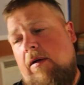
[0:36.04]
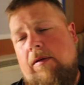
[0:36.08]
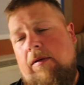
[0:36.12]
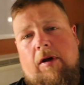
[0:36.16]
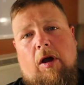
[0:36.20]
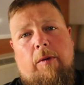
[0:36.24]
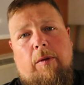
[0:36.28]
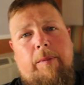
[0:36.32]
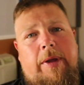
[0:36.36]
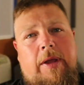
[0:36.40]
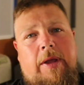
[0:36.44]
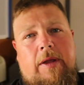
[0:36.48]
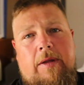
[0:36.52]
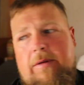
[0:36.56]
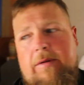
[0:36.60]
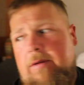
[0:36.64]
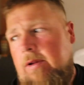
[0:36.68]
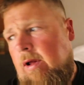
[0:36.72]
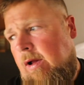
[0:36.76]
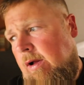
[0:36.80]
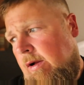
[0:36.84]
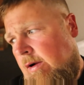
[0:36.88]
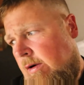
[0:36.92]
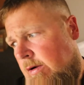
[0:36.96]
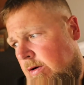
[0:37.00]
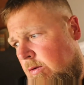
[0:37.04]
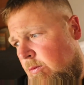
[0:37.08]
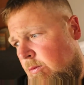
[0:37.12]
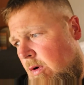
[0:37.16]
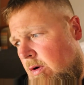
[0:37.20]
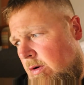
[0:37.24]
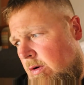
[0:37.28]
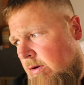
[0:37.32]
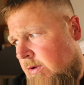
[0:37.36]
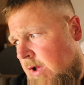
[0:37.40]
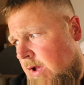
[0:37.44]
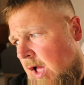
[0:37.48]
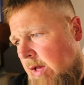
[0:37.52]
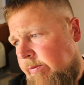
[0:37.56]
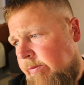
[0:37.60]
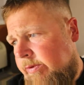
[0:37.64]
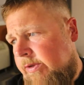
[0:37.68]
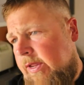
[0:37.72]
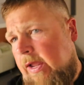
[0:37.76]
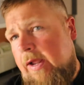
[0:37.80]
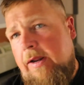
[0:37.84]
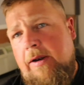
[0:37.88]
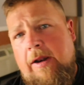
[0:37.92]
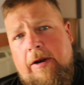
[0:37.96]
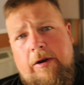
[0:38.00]
where I'll be uh, on the water
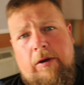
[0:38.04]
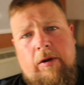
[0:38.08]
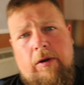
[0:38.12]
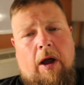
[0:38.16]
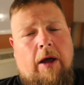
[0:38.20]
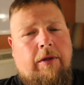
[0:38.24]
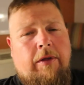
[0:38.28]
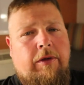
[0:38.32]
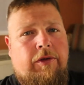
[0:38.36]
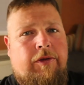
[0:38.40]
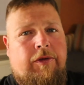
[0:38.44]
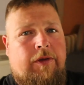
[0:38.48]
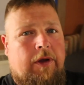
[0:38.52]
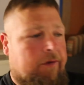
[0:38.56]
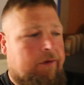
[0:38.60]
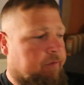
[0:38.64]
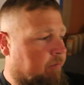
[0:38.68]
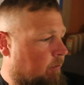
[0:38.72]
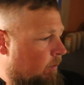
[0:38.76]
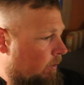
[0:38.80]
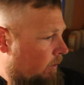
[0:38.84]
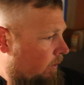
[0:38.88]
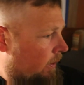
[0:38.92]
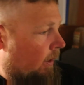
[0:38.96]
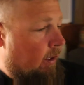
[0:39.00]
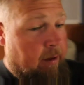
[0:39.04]
commentating and do other stuff. But